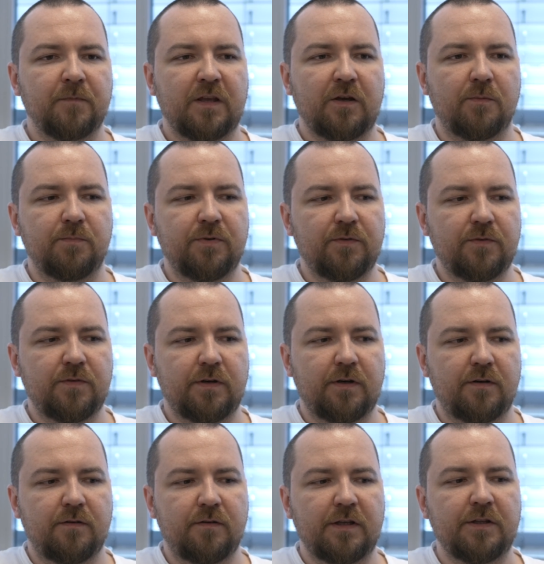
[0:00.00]

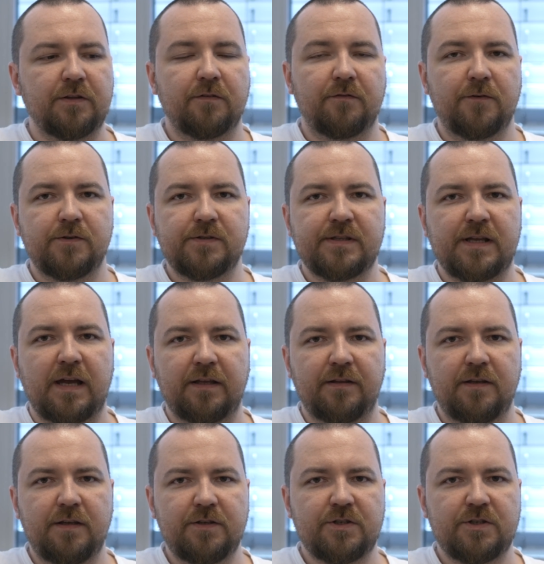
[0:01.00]
computer in the first
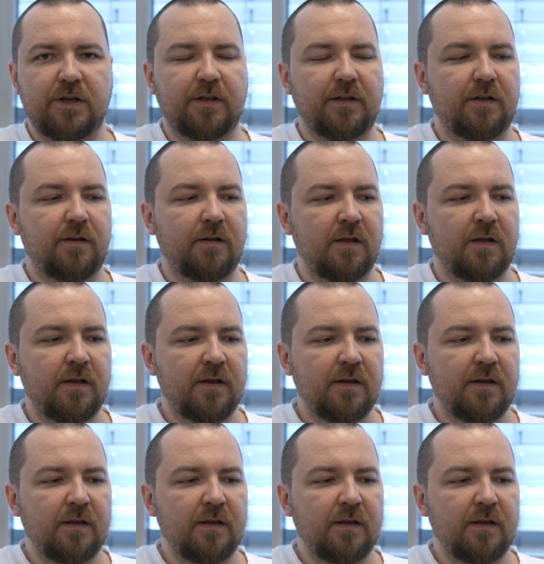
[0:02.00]
IDE channel,